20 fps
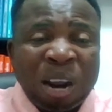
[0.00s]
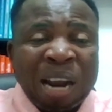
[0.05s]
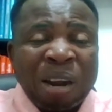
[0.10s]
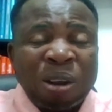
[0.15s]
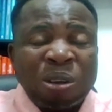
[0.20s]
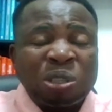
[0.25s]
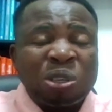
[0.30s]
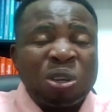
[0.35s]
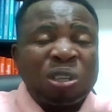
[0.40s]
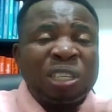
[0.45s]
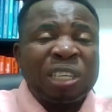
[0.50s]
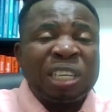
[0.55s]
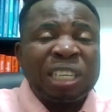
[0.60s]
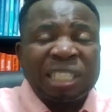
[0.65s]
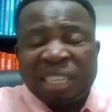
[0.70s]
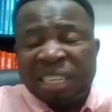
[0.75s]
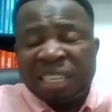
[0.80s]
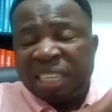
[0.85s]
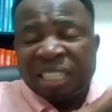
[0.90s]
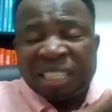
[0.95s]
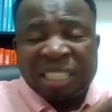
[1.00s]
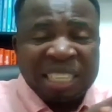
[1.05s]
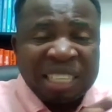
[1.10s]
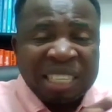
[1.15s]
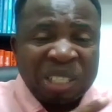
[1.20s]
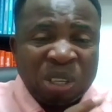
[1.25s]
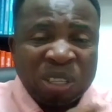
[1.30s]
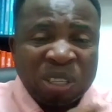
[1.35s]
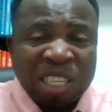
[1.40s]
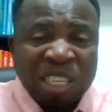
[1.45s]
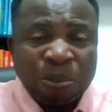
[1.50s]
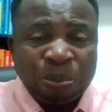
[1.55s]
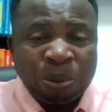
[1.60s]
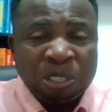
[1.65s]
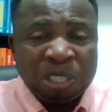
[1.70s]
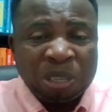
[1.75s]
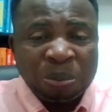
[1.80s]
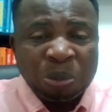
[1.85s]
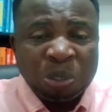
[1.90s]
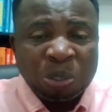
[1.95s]
don't see us hitting it in the shortest
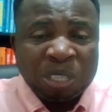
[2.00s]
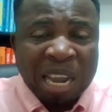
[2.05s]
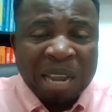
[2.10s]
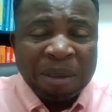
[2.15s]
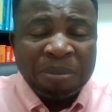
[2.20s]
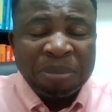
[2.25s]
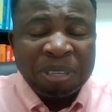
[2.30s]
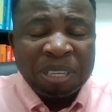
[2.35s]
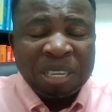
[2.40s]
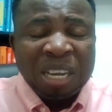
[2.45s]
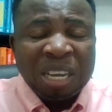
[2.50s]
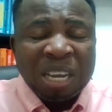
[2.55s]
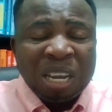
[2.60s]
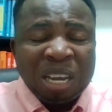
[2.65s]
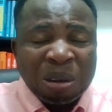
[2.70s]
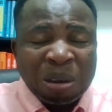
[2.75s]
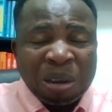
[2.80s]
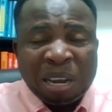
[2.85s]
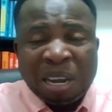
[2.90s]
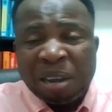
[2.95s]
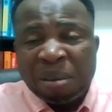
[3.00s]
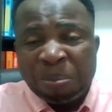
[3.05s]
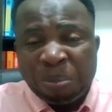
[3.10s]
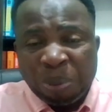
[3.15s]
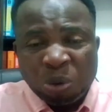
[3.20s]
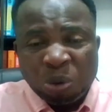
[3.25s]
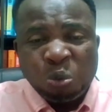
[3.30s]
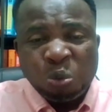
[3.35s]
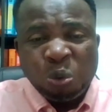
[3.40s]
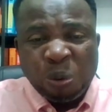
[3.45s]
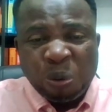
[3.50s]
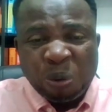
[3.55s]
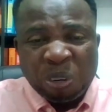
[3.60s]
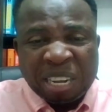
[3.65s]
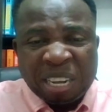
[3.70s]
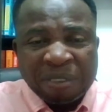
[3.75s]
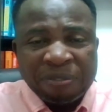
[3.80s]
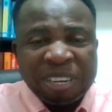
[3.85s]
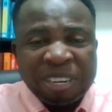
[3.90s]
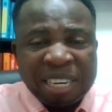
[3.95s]
possible time, but we would
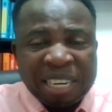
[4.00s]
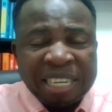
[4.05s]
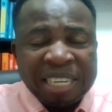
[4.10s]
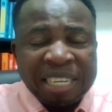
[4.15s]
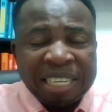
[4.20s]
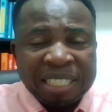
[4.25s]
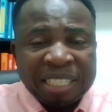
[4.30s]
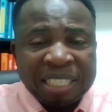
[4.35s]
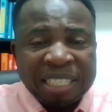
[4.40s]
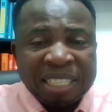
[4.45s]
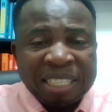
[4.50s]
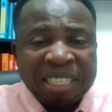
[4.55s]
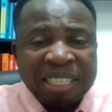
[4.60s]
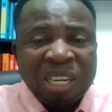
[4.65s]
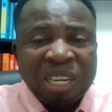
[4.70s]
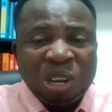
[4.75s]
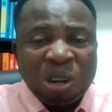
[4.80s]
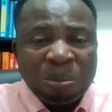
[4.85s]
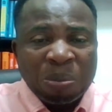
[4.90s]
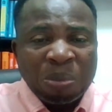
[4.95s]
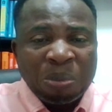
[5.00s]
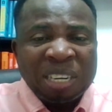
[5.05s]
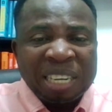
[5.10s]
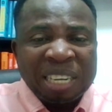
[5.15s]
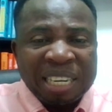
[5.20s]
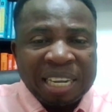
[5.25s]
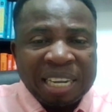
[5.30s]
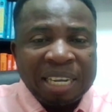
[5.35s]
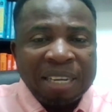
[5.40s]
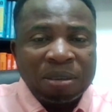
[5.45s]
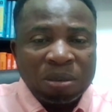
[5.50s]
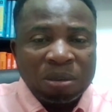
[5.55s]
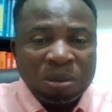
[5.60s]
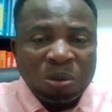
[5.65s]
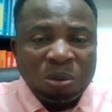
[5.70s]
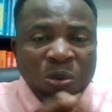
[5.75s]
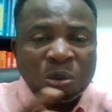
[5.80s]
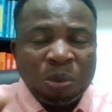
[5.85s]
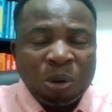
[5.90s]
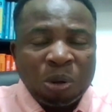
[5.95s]
definitely hit it. But again,
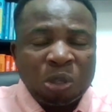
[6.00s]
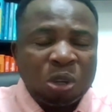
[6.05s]
we must